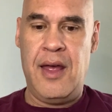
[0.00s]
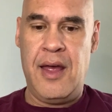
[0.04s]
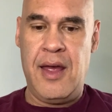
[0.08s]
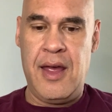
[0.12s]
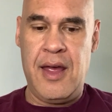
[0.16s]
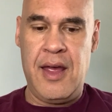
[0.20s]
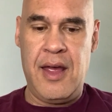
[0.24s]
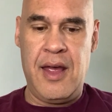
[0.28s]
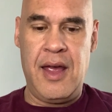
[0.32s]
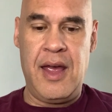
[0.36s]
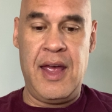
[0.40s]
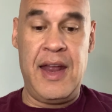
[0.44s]

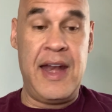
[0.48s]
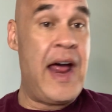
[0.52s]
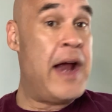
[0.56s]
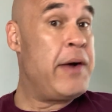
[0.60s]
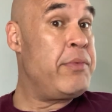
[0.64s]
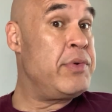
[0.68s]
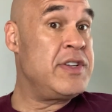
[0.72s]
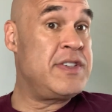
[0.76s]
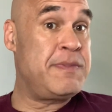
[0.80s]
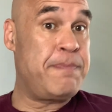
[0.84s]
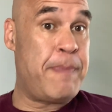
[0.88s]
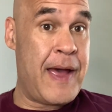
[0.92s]
And I
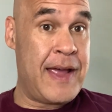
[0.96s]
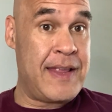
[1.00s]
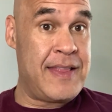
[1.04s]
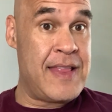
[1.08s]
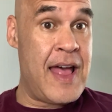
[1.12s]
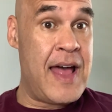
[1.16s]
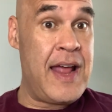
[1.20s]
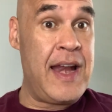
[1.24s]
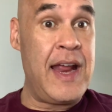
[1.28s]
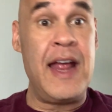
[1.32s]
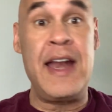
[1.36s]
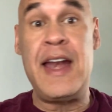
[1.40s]
respect
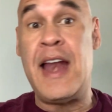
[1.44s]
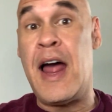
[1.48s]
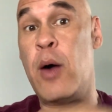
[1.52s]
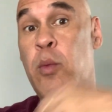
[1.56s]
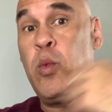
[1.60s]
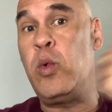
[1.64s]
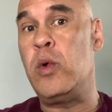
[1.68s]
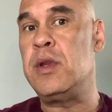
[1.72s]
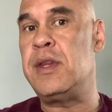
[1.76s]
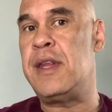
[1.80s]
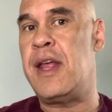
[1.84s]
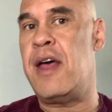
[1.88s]
that. And I
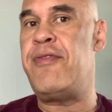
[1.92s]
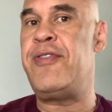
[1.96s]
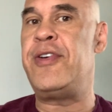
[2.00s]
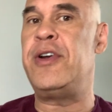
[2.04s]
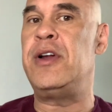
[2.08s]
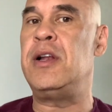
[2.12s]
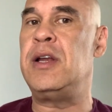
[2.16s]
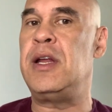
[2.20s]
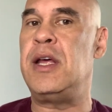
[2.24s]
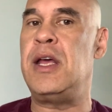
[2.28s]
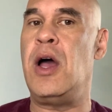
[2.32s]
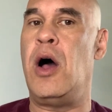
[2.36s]
will
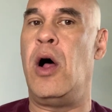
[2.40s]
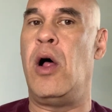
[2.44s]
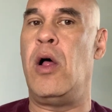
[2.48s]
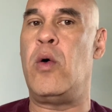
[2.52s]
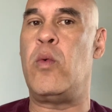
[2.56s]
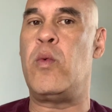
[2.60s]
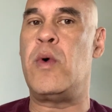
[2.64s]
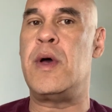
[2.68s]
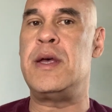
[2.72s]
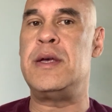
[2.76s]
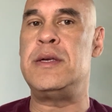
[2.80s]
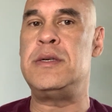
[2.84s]
definitely
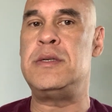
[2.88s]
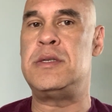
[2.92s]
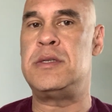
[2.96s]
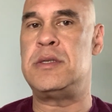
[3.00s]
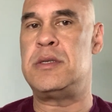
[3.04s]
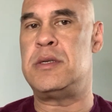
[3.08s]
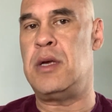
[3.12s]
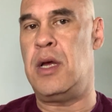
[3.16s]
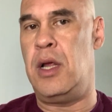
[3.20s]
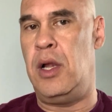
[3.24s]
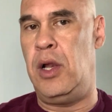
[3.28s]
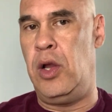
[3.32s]

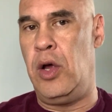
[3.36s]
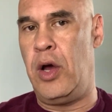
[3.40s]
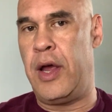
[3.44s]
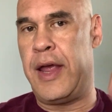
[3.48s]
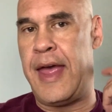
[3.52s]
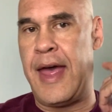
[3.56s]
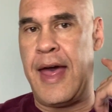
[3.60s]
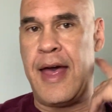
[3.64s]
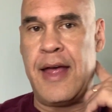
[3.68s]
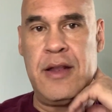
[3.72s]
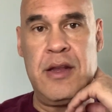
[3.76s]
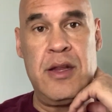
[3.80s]
always
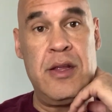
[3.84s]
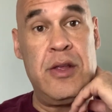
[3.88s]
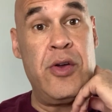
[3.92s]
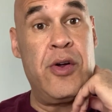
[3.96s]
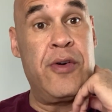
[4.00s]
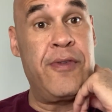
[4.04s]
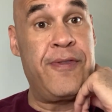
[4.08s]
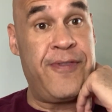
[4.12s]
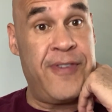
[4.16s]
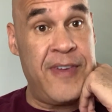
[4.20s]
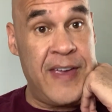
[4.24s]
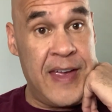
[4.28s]
look at
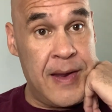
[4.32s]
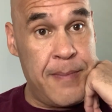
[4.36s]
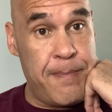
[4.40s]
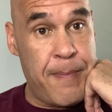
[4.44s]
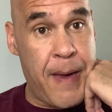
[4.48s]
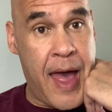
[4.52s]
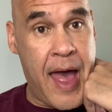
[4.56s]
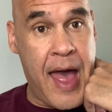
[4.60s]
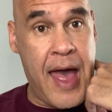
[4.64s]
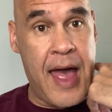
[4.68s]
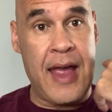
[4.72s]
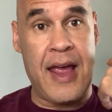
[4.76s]
your
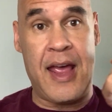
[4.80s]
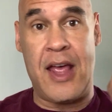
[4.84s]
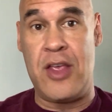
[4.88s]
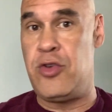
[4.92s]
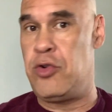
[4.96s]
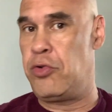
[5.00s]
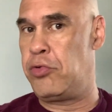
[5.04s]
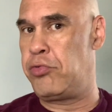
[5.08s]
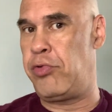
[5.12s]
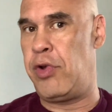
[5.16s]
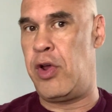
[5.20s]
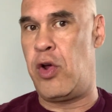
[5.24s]
feedback and
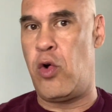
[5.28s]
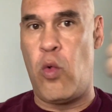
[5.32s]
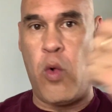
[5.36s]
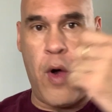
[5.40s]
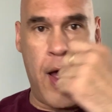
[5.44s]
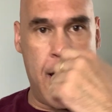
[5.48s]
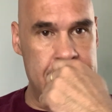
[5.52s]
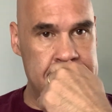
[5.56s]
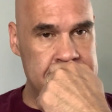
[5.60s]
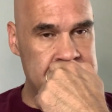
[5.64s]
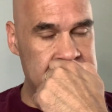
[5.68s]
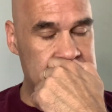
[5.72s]
your
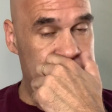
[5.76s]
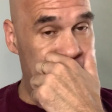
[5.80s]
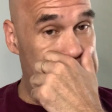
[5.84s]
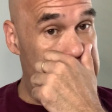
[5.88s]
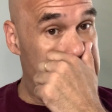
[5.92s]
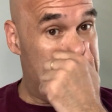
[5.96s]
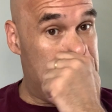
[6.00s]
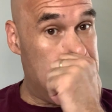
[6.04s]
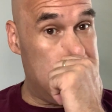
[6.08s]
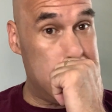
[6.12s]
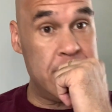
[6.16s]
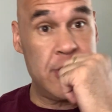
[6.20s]
requests
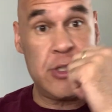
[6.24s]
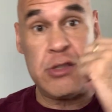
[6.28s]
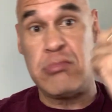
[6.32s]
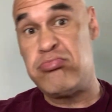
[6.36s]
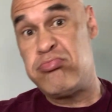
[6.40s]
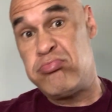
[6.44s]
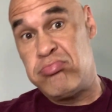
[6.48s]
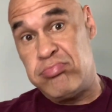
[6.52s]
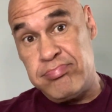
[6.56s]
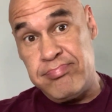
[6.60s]
because